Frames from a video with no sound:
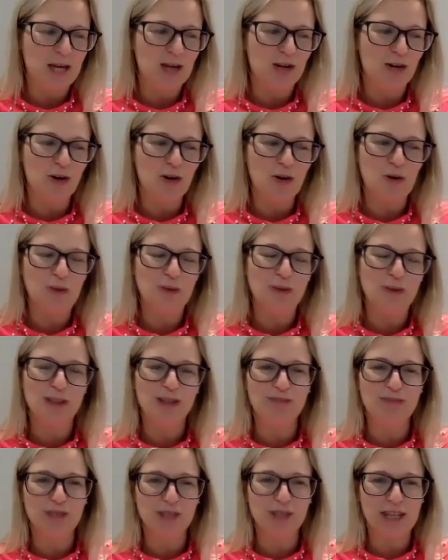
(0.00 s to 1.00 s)
your host,
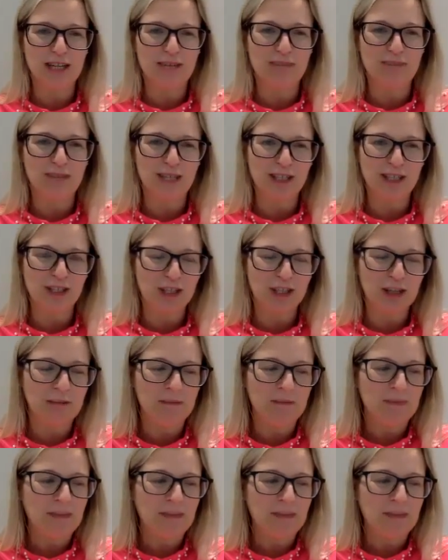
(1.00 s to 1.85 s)
Michelle Major.